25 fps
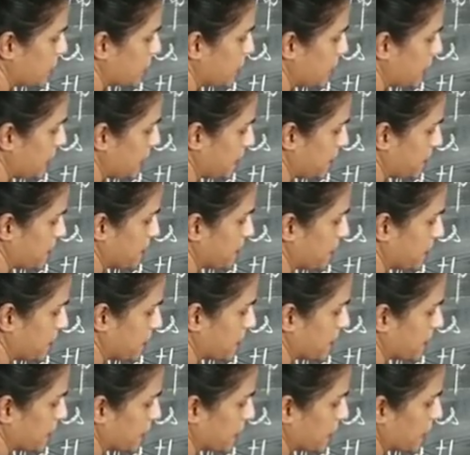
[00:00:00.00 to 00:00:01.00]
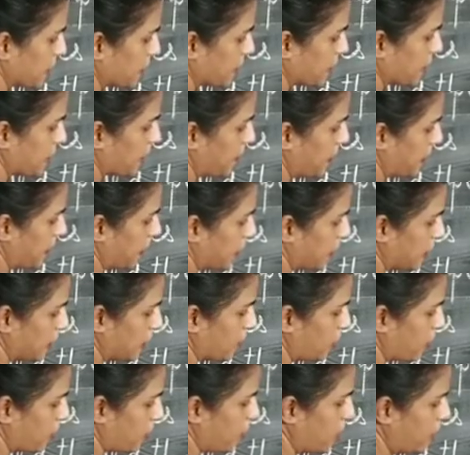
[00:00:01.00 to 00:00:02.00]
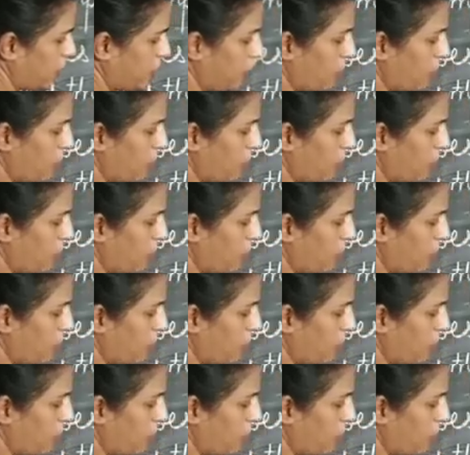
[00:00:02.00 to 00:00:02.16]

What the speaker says: she, depending upon